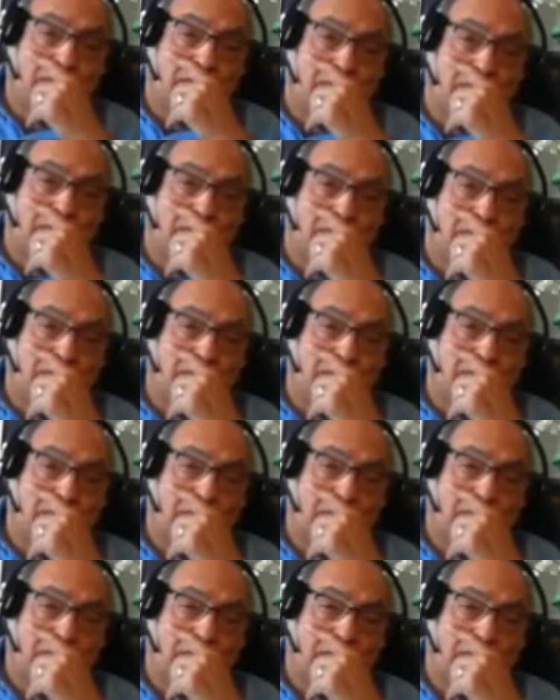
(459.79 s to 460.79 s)

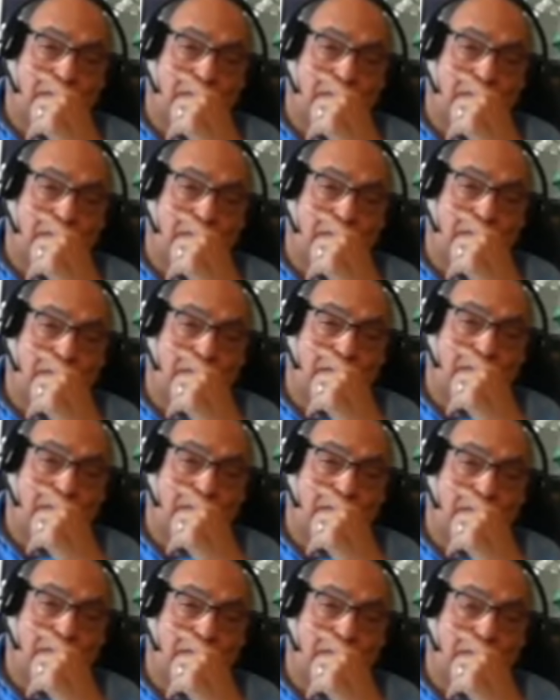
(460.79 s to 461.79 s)

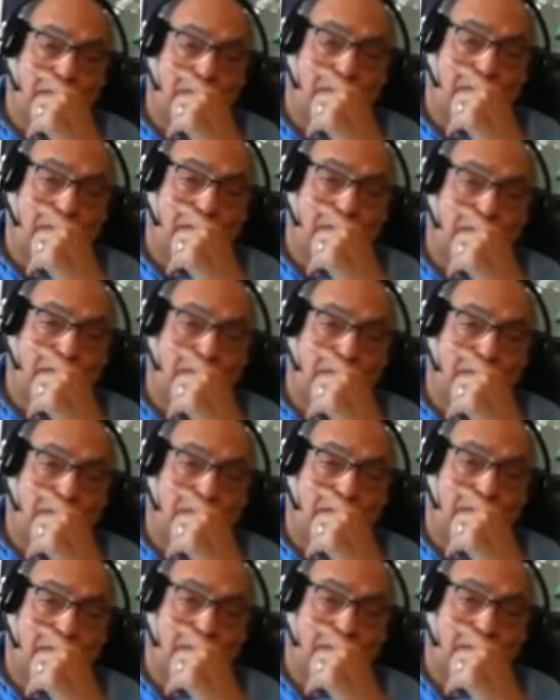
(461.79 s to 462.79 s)

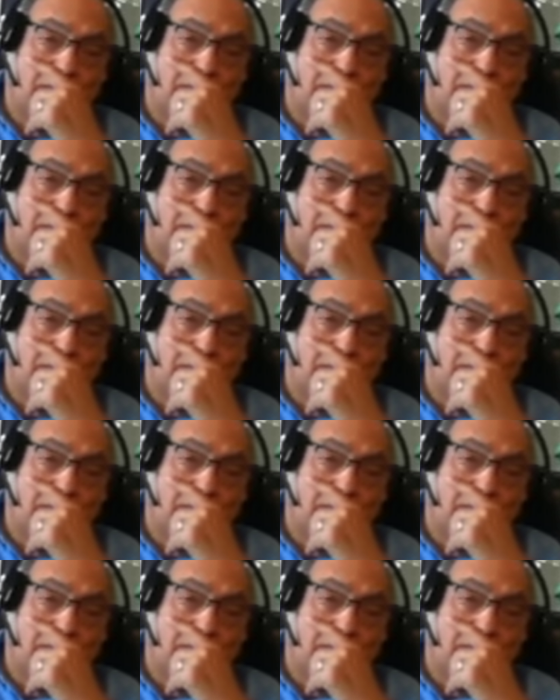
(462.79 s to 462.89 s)
(silent)